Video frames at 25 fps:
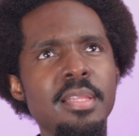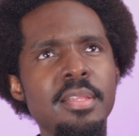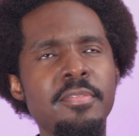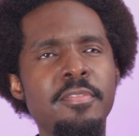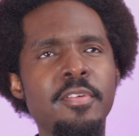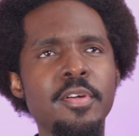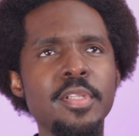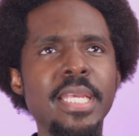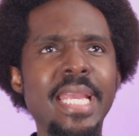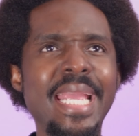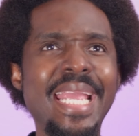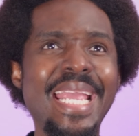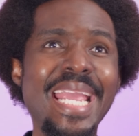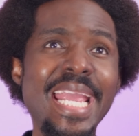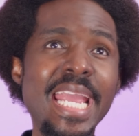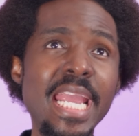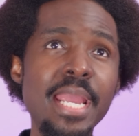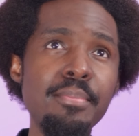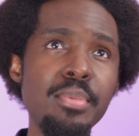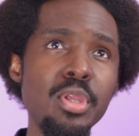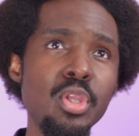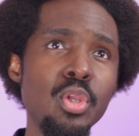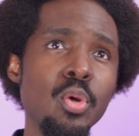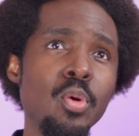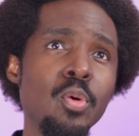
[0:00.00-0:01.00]
For the
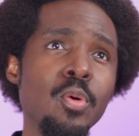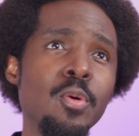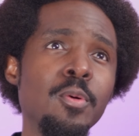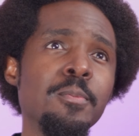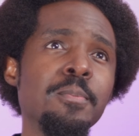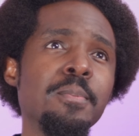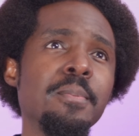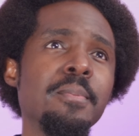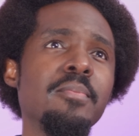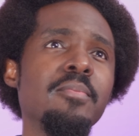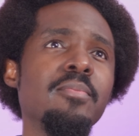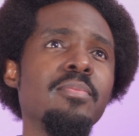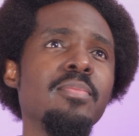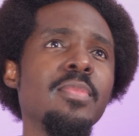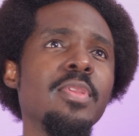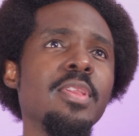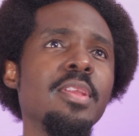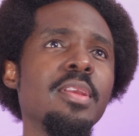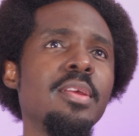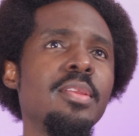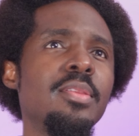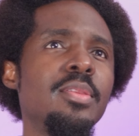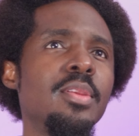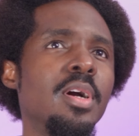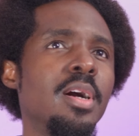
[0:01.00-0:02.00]
ABO,
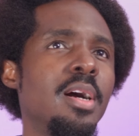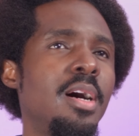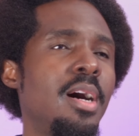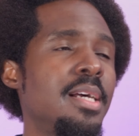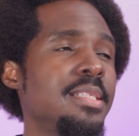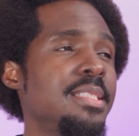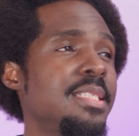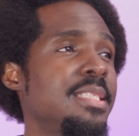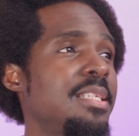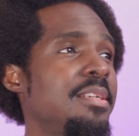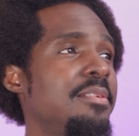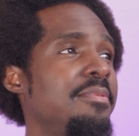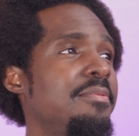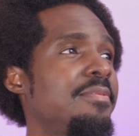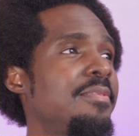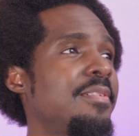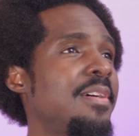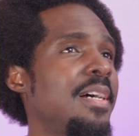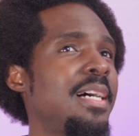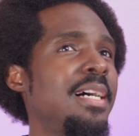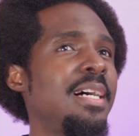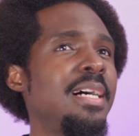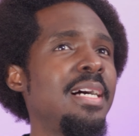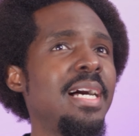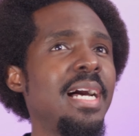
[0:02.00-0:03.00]
the causative
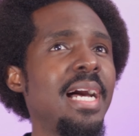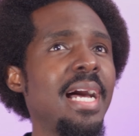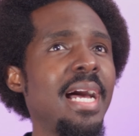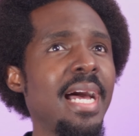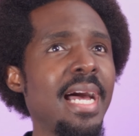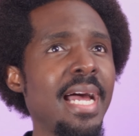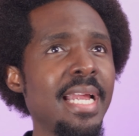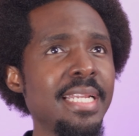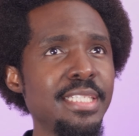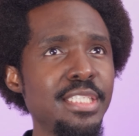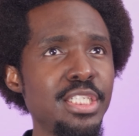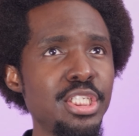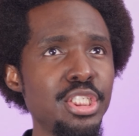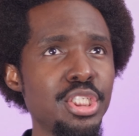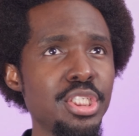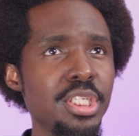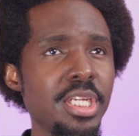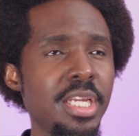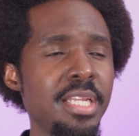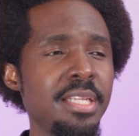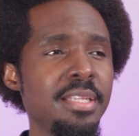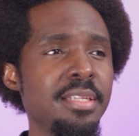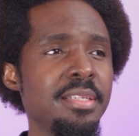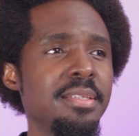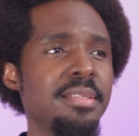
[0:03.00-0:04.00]

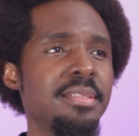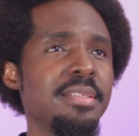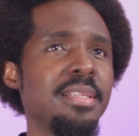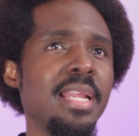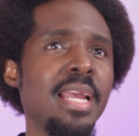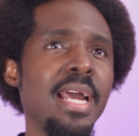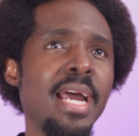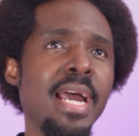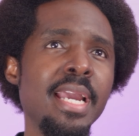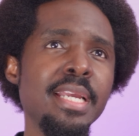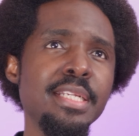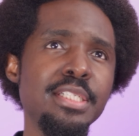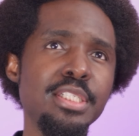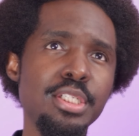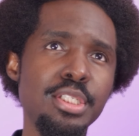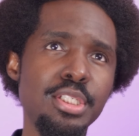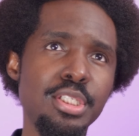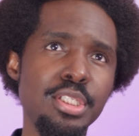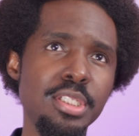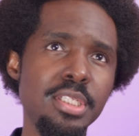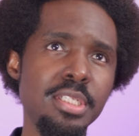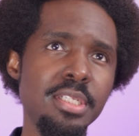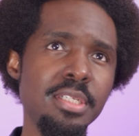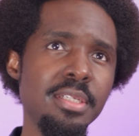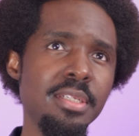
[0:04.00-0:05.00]
antigen
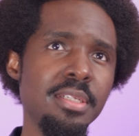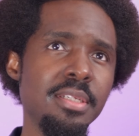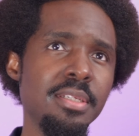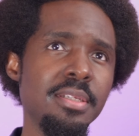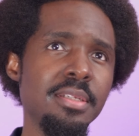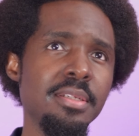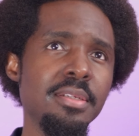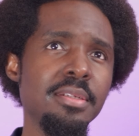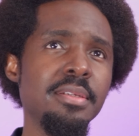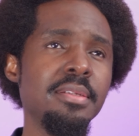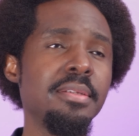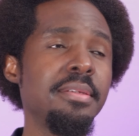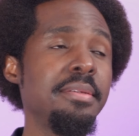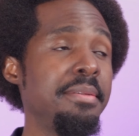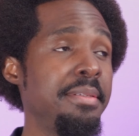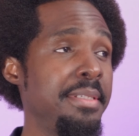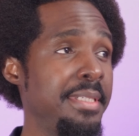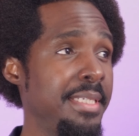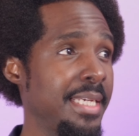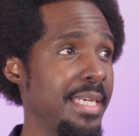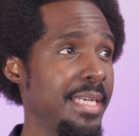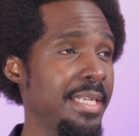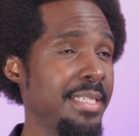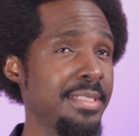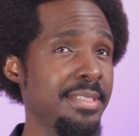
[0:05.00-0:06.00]
IgG,
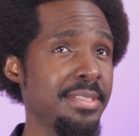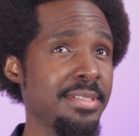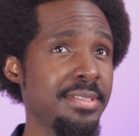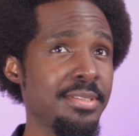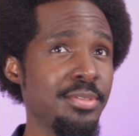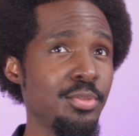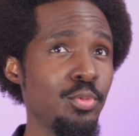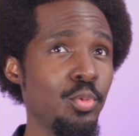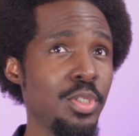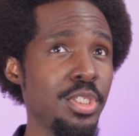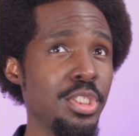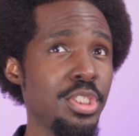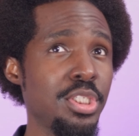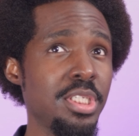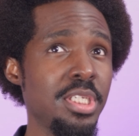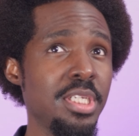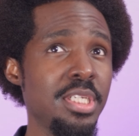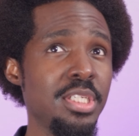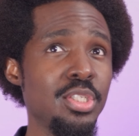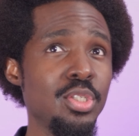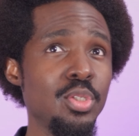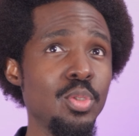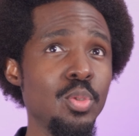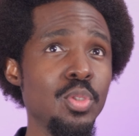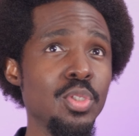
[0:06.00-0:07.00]
yes, which
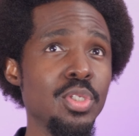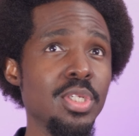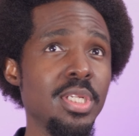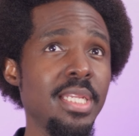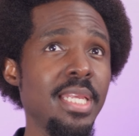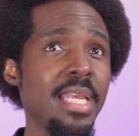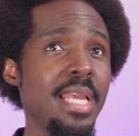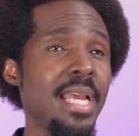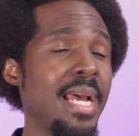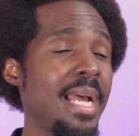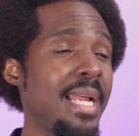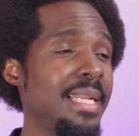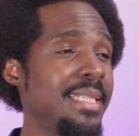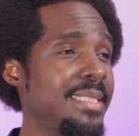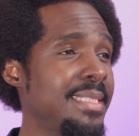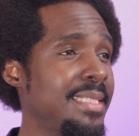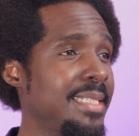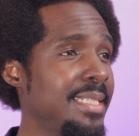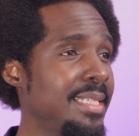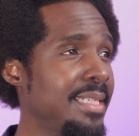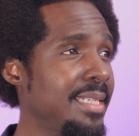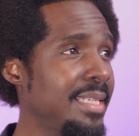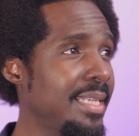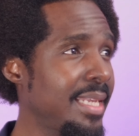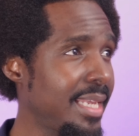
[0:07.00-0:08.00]
is usually
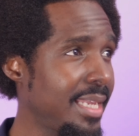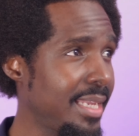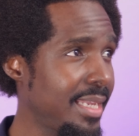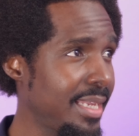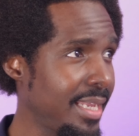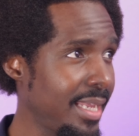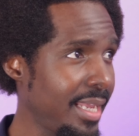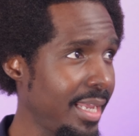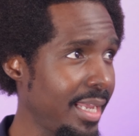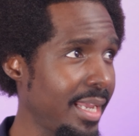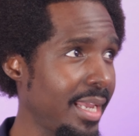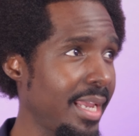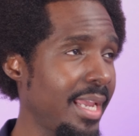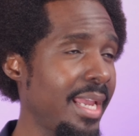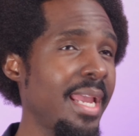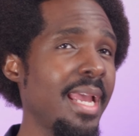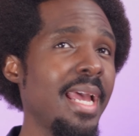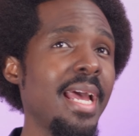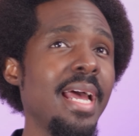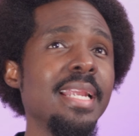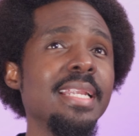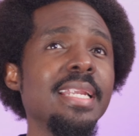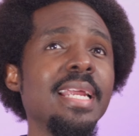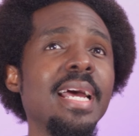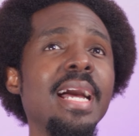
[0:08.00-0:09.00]
anti-A
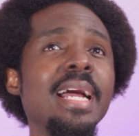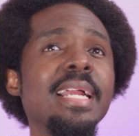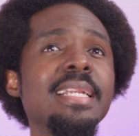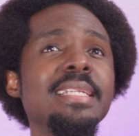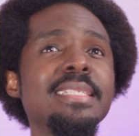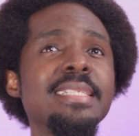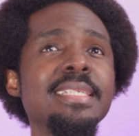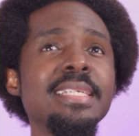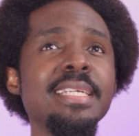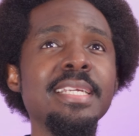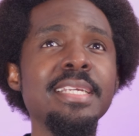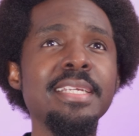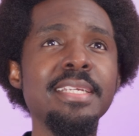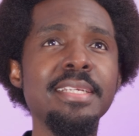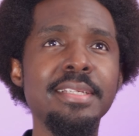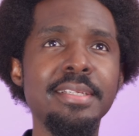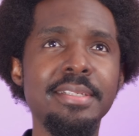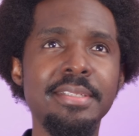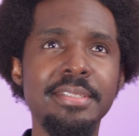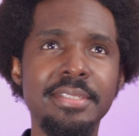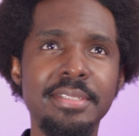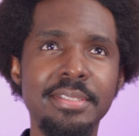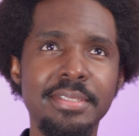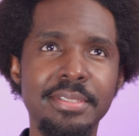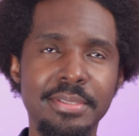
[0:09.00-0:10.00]
and
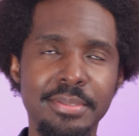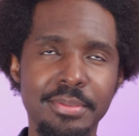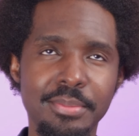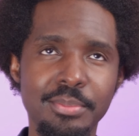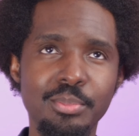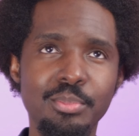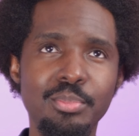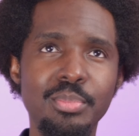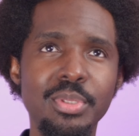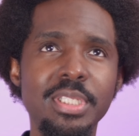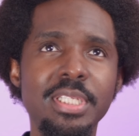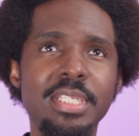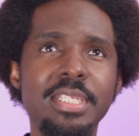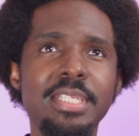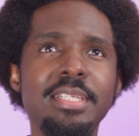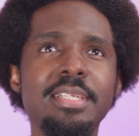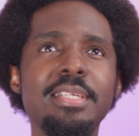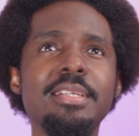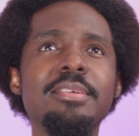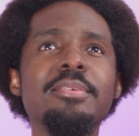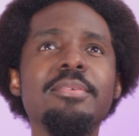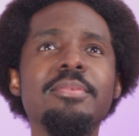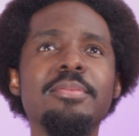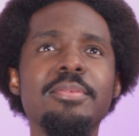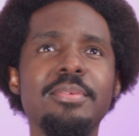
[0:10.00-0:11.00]
anti-B.